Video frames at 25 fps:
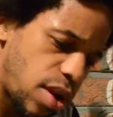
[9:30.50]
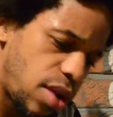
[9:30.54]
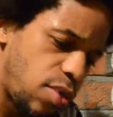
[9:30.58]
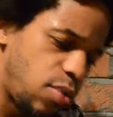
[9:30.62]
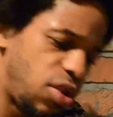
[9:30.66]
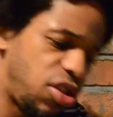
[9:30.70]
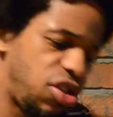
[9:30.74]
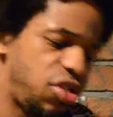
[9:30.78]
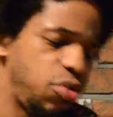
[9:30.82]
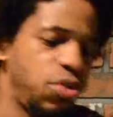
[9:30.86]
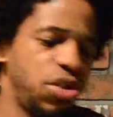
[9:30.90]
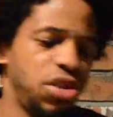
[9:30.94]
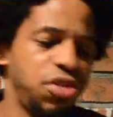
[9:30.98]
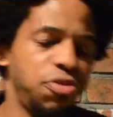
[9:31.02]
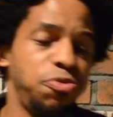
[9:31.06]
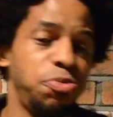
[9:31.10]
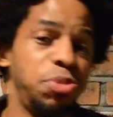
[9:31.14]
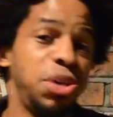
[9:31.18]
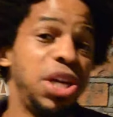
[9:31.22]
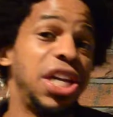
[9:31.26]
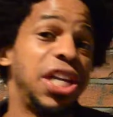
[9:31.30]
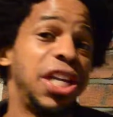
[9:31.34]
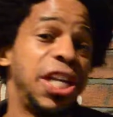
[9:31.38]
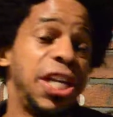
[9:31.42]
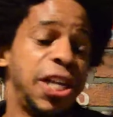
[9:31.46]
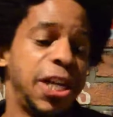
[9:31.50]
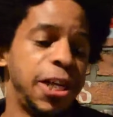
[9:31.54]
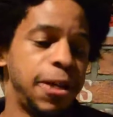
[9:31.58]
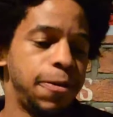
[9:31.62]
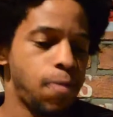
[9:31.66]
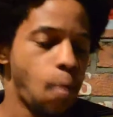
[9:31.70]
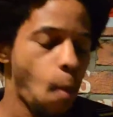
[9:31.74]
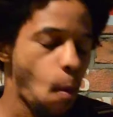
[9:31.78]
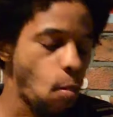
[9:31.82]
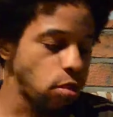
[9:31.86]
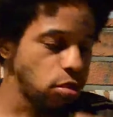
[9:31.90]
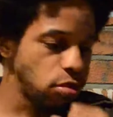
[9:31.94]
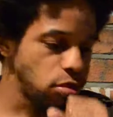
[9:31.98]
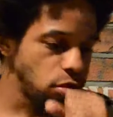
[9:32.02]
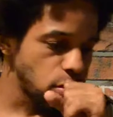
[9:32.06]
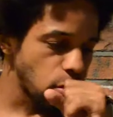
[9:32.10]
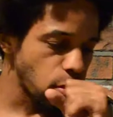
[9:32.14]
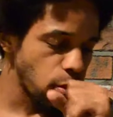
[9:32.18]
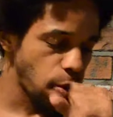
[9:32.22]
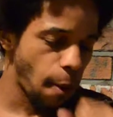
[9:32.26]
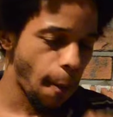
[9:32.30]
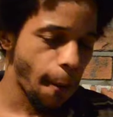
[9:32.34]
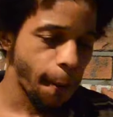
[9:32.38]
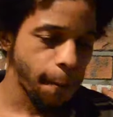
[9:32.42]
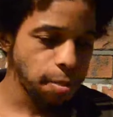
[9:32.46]
with being needy.
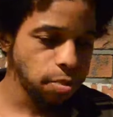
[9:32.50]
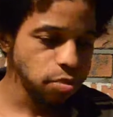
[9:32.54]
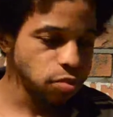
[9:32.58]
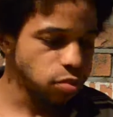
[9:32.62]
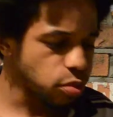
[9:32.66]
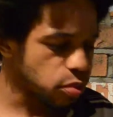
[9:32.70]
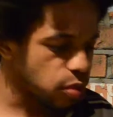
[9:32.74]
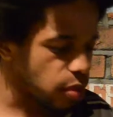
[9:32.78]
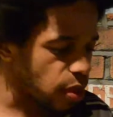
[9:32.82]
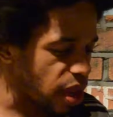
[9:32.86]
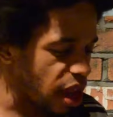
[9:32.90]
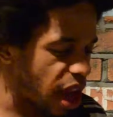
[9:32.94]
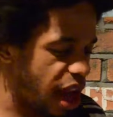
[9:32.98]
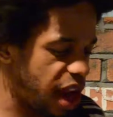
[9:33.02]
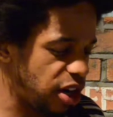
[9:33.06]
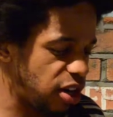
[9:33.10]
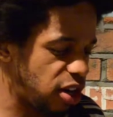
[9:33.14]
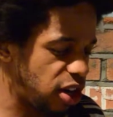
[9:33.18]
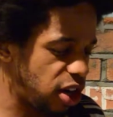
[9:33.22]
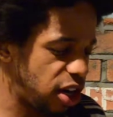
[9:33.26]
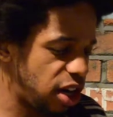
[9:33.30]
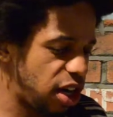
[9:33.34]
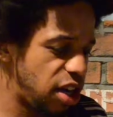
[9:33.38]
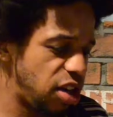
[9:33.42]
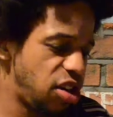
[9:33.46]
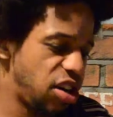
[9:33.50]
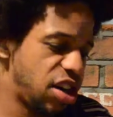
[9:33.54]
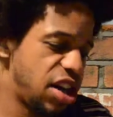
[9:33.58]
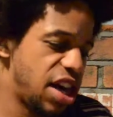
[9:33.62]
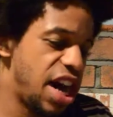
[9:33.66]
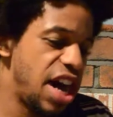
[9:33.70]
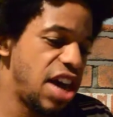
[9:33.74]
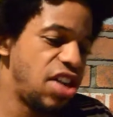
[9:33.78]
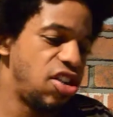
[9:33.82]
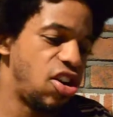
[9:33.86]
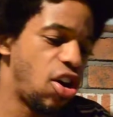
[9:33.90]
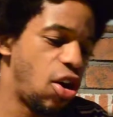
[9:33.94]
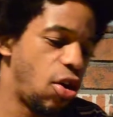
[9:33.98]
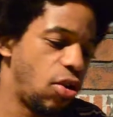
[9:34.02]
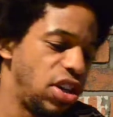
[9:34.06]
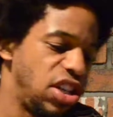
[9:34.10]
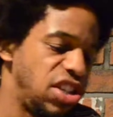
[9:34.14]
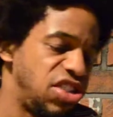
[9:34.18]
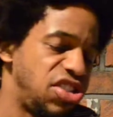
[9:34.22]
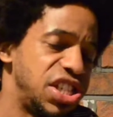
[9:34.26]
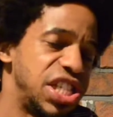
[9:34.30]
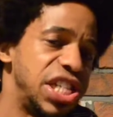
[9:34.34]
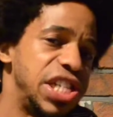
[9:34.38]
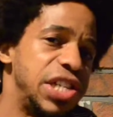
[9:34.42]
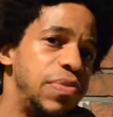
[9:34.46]
And a guy I know, he
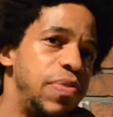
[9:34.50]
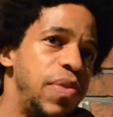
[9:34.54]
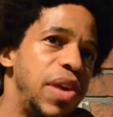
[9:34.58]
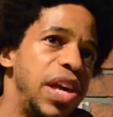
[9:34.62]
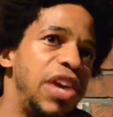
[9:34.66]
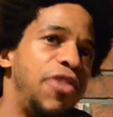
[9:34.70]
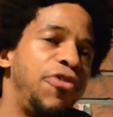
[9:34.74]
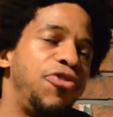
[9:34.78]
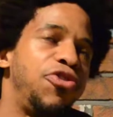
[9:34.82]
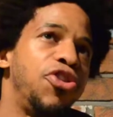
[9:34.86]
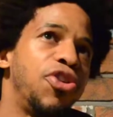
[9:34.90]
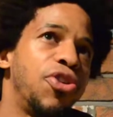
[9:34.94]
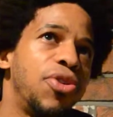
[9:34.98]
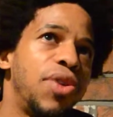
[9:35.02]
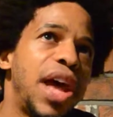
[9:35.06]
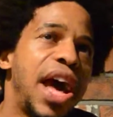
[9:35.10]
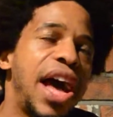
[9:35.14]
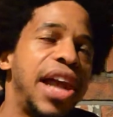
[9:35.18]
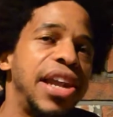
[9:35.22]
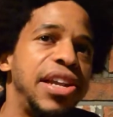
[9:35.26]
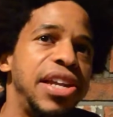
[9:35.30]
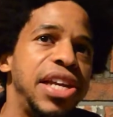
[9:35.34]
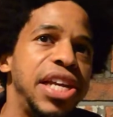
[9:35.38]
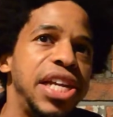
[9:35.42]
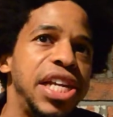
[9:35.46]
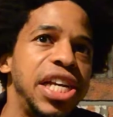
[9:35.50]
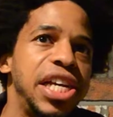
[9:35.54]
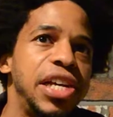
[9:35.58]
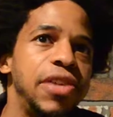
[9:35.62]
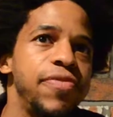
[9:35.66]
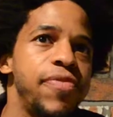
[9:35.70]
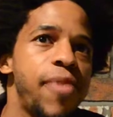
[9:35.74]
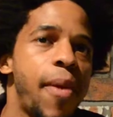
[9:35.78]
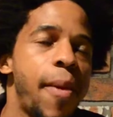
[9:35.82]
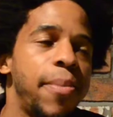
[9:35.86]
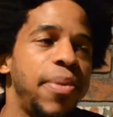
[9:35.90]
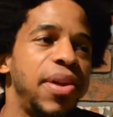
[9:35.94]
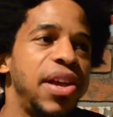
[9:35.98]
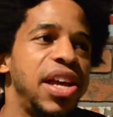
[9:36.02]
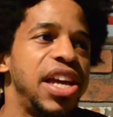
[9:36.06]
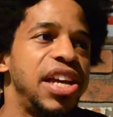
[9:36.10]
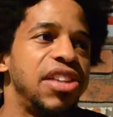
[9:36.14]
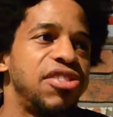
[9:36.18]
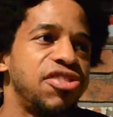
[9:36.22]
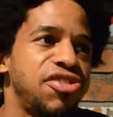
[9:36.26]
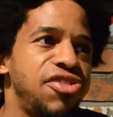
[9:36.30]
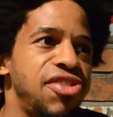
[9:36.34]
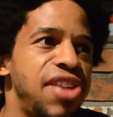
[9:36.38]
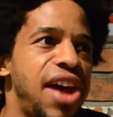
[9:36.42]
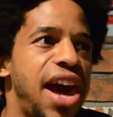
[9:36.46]
said, if you're not needy,
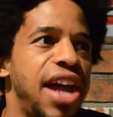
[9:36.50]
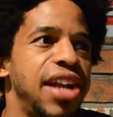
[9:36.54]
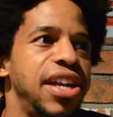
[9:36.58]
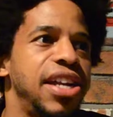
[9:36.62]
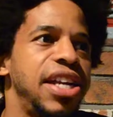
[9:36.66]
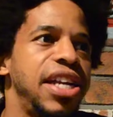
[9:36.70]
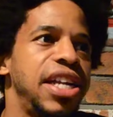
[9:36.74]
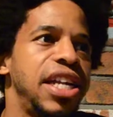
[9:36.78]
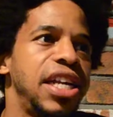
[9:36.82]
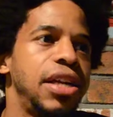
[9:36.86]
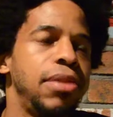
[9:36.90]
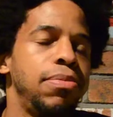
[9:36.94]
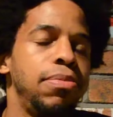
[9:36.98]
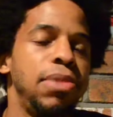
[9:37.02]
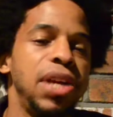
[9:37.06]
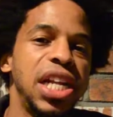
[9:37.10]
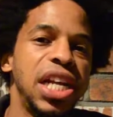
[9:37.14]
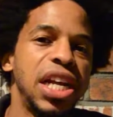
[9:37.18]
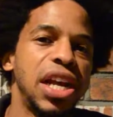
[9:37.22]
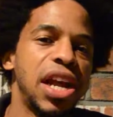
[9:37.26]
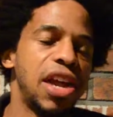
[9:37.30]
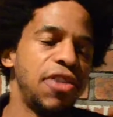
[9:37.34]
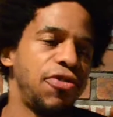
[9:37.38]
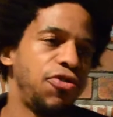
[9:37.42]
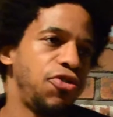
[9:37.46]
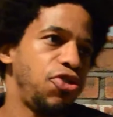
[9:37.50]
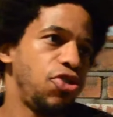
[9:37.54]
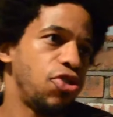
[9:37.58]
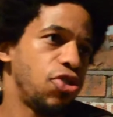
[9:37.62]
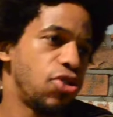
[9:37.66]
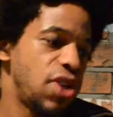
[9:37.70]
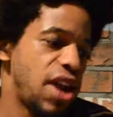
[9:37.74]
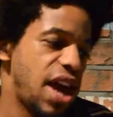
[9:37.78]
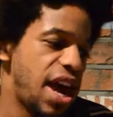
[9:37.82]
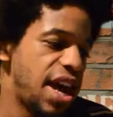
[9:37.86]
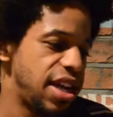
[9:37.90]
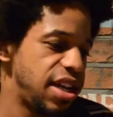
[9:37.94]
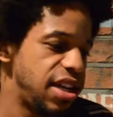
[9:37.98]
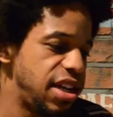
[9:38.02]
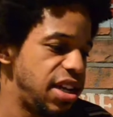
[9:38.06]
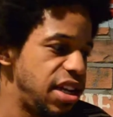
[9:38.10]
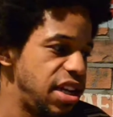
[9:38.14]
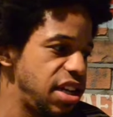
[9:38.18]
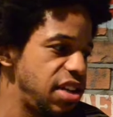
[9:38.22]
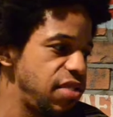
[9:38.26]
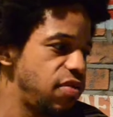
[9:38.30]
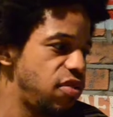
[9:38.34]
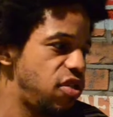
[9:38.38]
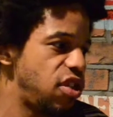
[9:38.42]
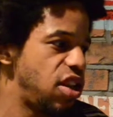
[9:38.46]
it's not needy. Meaning, if you're not
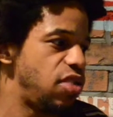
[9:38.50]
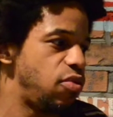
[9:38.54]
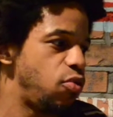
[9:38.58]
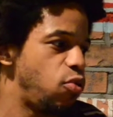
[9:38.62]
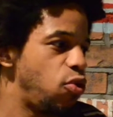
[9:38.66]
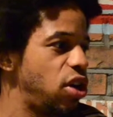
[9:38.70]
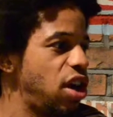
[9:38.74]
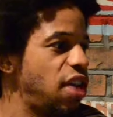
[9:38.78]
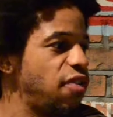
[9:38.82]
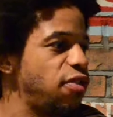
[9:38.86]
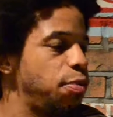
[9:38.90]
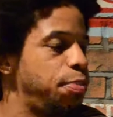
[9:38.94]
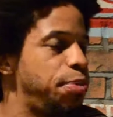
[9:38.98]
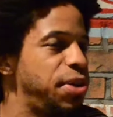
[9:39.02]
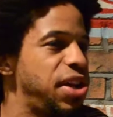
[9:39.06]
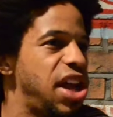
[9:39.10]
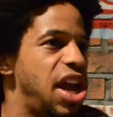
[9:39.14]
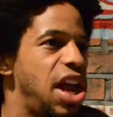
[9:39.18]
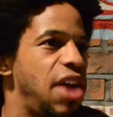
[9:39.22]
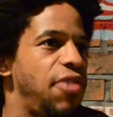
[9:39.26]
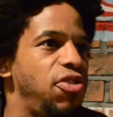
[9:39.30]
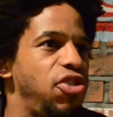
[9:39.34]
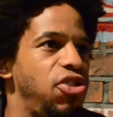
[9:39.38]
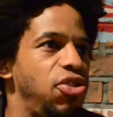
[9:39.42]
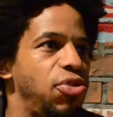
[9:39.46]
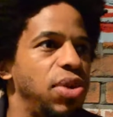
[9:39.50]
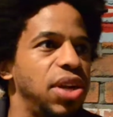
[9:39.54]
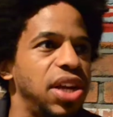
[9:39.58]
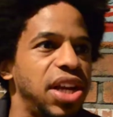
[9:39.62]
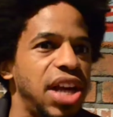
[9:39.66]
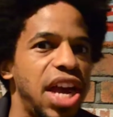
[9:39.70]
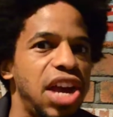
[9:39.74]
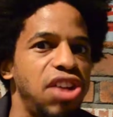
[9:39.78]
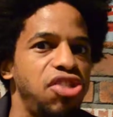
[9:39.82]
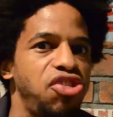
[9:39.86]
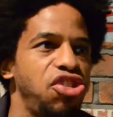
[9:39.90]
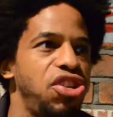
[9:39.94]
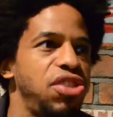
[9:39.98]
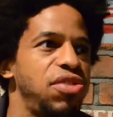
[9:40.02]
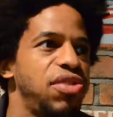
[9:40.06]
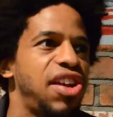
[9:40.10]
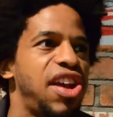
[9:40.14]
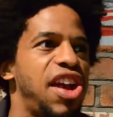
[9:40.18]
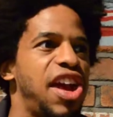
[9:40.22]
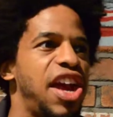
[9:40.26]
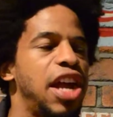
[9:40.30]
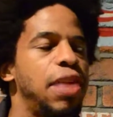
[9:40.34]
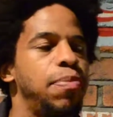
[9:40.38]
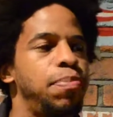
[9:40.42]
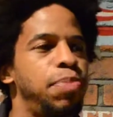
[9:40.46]
needy, then whatever behavior you engage in
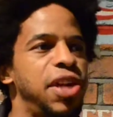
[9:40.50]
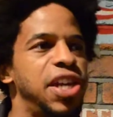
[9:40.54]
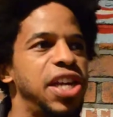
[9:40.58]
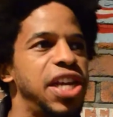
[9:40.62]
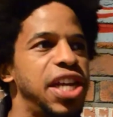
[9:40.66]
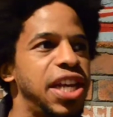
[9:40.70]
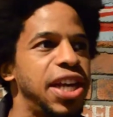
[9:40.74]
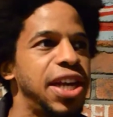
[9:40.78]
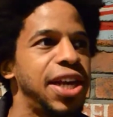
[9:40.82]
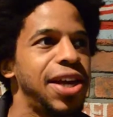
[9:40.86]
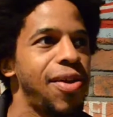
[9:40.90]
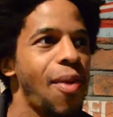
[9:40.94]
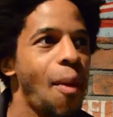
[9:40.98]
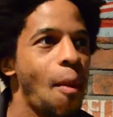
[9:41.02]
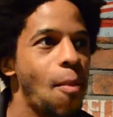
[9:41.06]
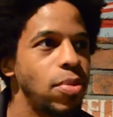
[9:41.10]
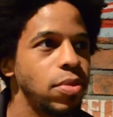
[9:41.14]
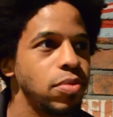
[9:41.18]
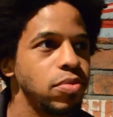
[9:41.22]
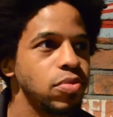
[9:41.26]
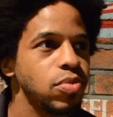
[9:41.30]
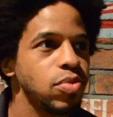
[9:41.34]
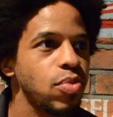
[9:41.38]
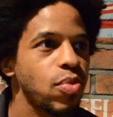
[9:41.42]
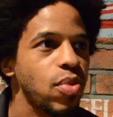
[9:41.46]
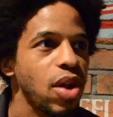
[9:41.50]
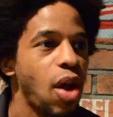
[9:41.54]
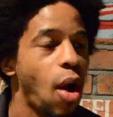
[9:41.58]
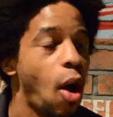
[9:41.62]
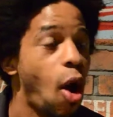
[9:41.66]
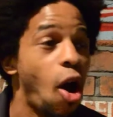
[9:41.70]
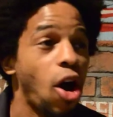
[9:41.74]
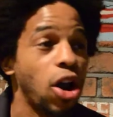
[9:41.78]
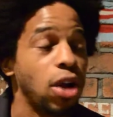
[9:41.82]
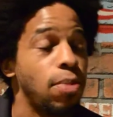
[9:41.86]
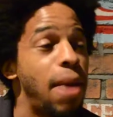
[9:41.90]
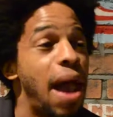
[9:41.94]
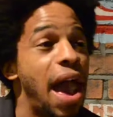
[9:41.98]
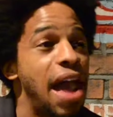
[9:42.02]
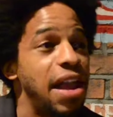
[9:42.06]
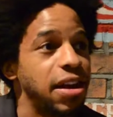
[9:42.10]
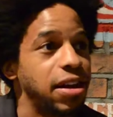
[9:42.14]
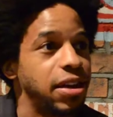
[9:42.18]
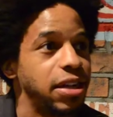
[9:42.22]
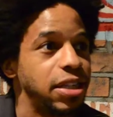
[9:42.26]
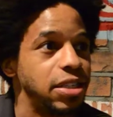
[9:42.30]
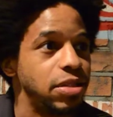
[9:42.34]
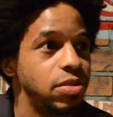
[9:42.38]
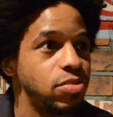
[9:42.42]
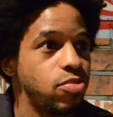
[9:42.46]
can't be needy,
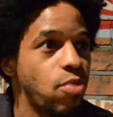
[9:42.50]
automatically.